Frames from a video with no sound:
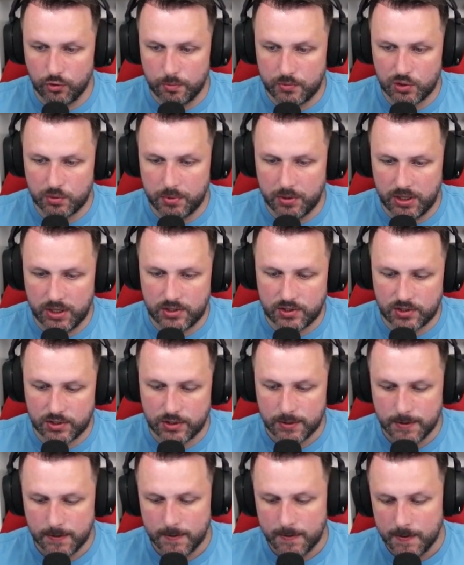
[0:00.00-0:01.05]
Spirits.
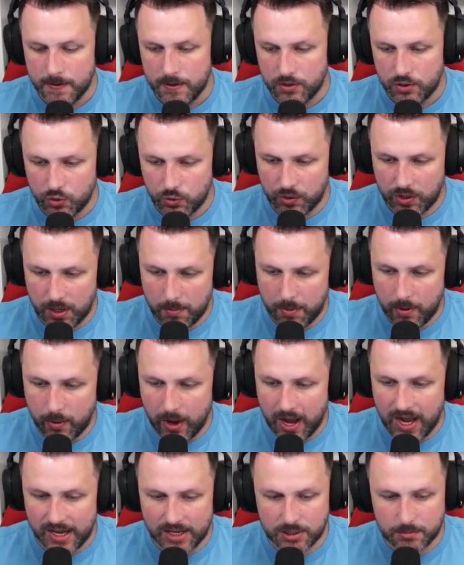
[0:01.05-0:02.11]
So we'll keep our
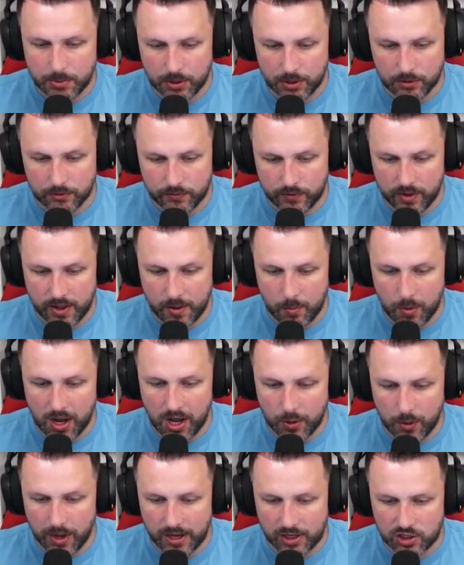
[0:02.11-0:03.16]
eyes peeled for them
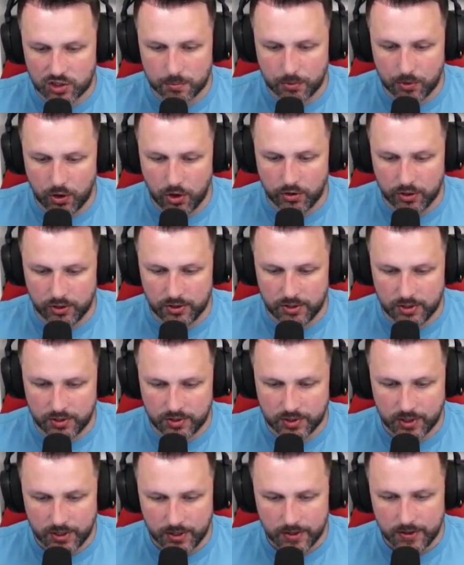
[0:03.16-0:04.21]
while we're exploring this